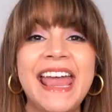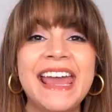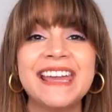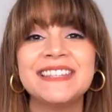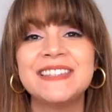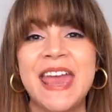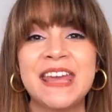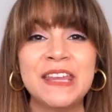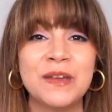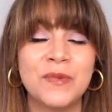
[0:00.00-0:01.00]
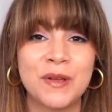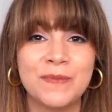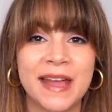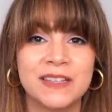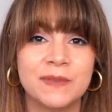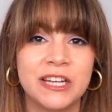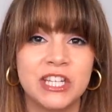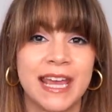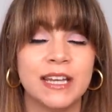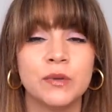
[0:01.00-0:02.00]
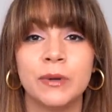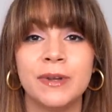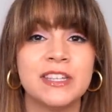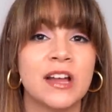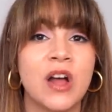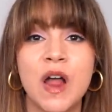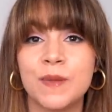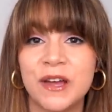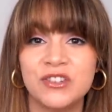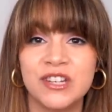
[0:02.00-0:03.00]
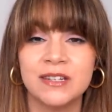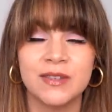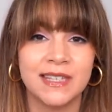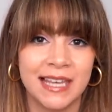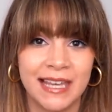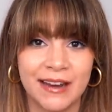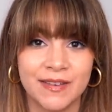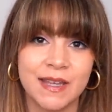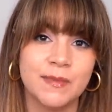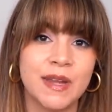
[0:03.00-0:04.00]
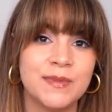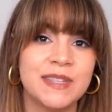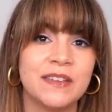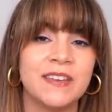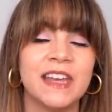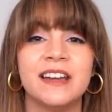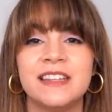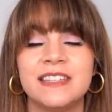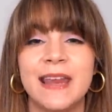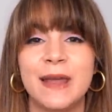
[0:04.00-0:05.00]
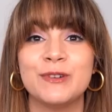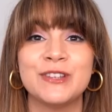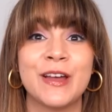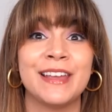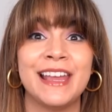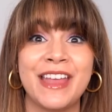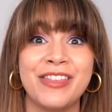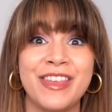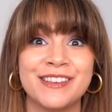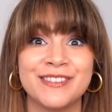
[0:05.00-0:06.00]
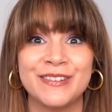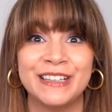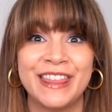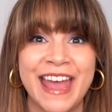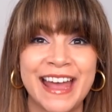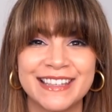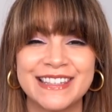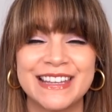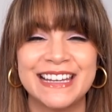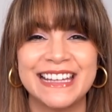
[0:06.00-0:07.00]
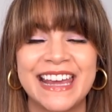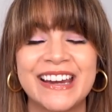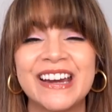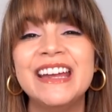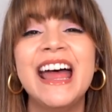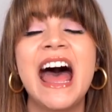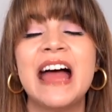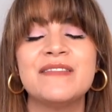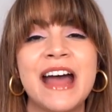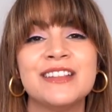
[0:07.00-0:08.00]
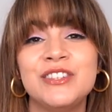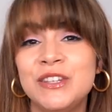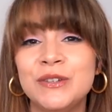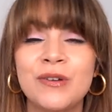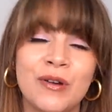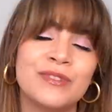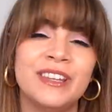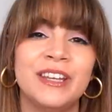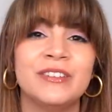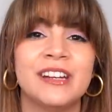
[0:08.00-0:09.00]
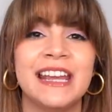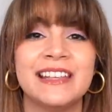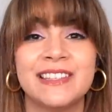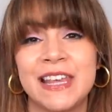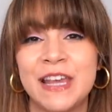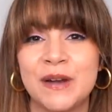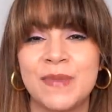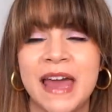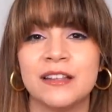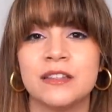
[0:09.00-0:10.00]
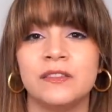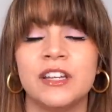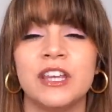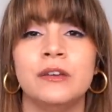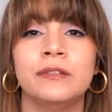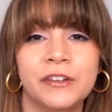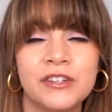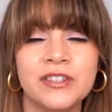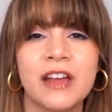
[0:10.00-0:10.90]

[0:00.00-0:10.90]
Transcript: Hey, it's Kelly. Welcome back to my channel where we talk all about gentle skincare, sometimes self-care, and today we're talking this or that skincare. I've got two really great skincare battles for you. First